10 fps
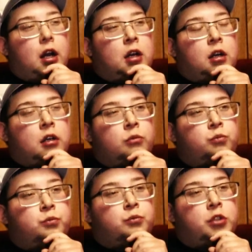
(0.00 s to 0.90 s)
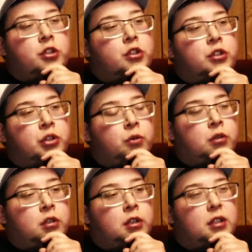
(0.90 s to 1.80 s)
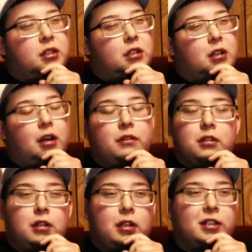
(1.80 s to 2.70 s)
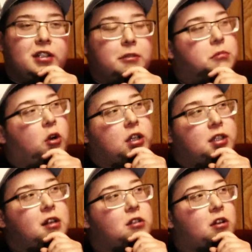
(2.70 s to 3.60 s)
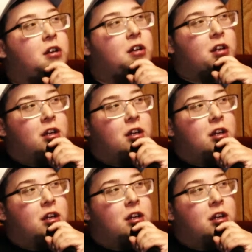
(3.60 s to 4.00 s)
There's this dude, I think his name is Mark Salazar.